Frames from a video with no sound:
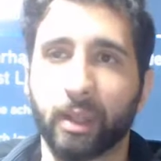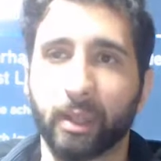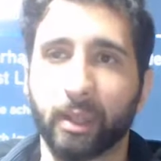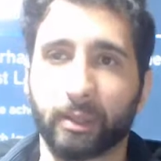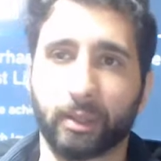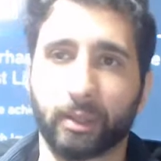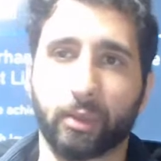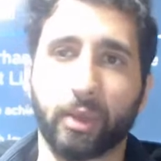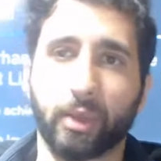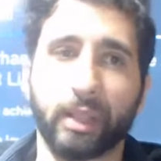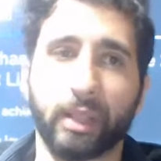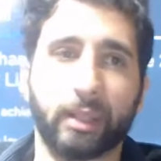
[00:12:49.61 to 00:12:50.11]

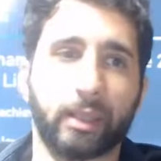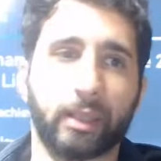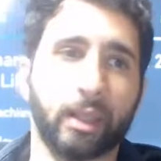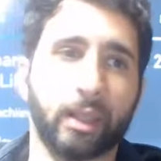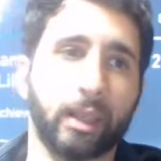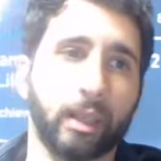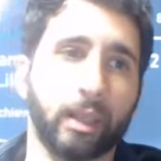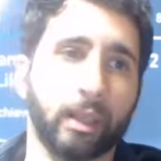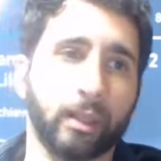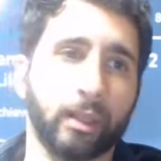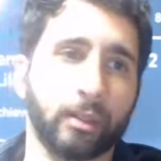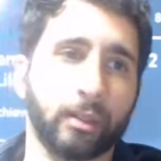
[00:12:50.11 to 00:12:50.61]
And the great
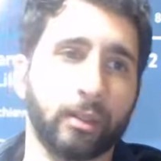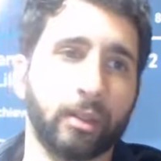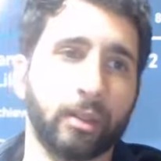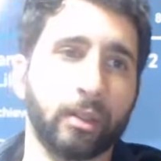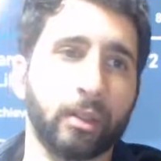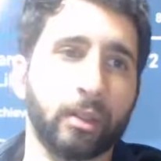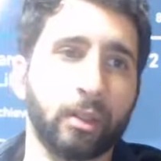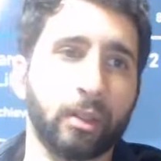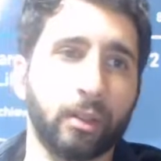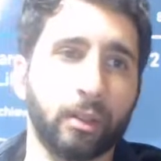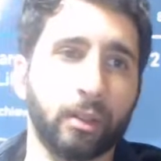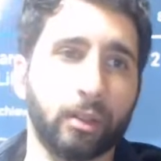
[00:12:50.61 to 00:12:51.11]
thing
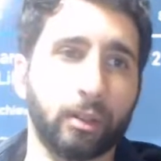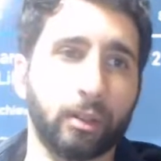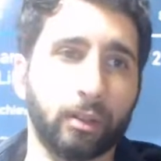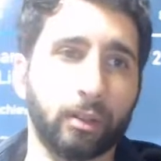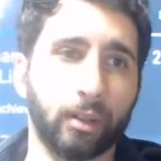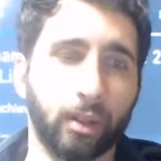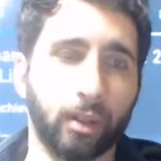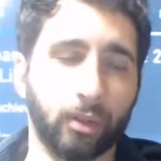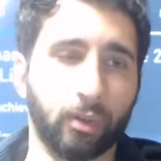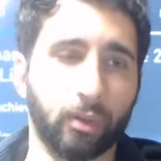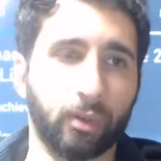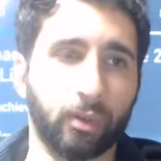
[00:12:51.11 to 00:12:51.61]
is,
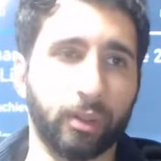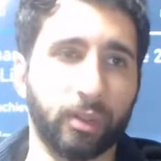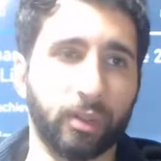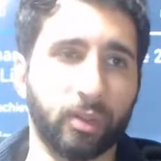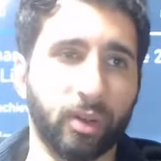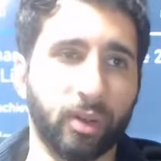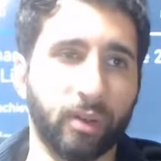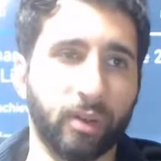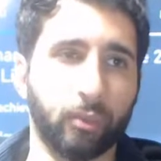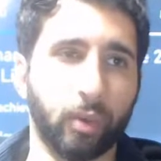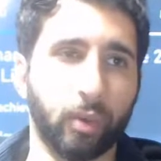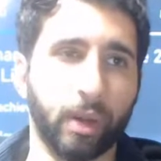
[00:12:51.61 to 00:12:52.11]
not only
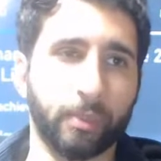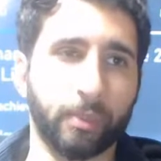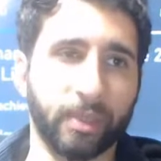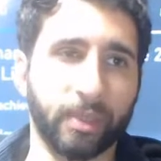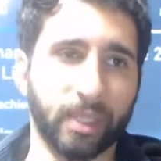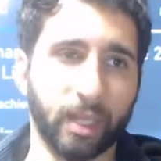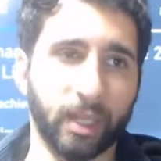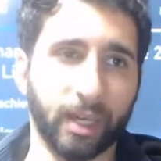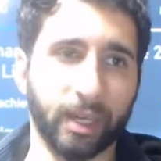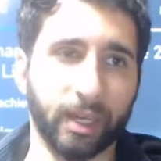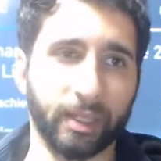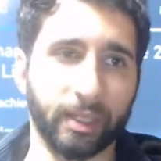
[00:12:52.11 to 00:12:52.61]
do you have
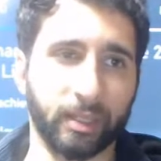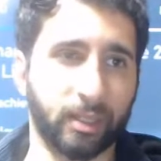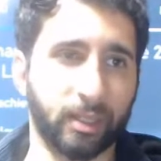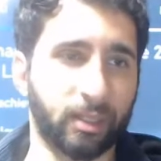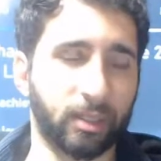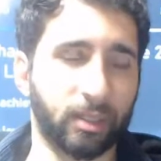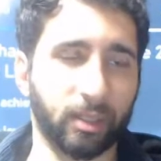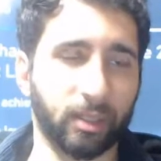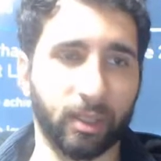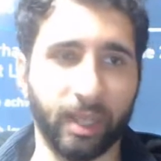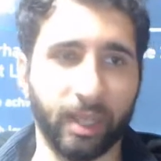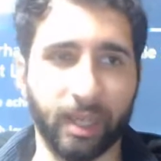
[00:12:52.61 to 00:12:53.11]

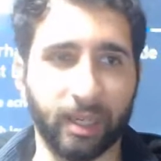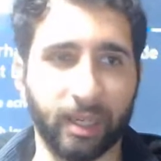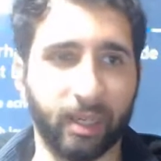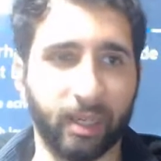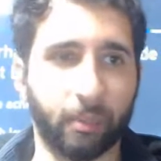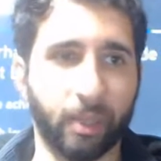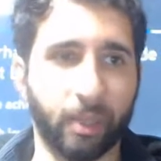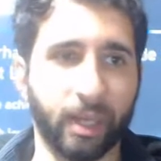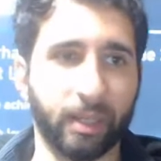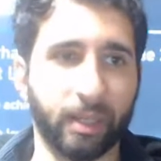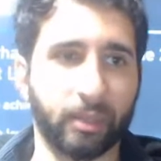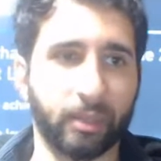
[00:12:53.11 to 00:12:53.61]
websites,
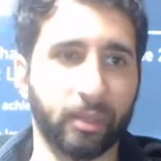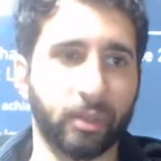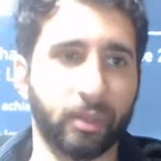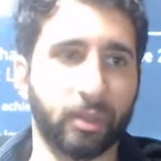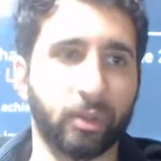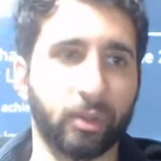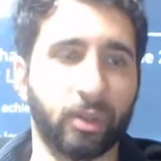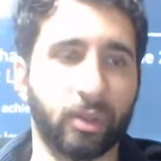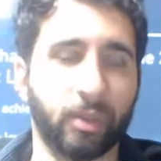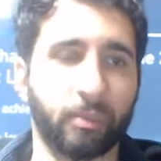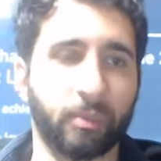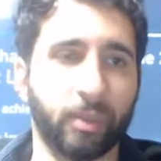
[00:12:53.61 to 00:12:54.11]
landing pages
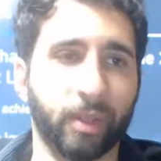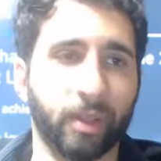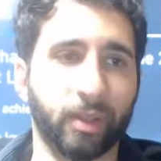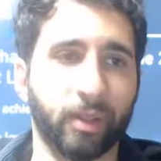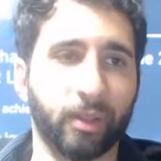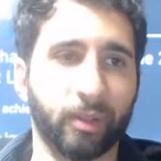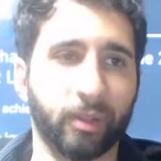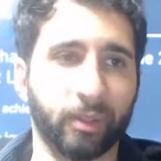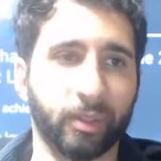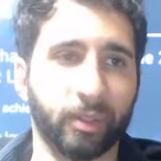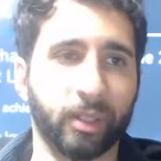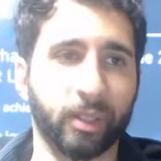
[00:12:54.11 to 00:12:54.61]
you can
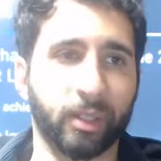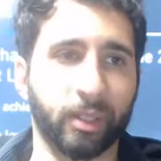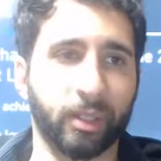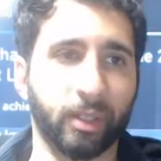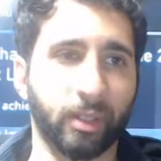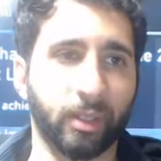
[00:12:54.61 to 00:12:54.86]
build,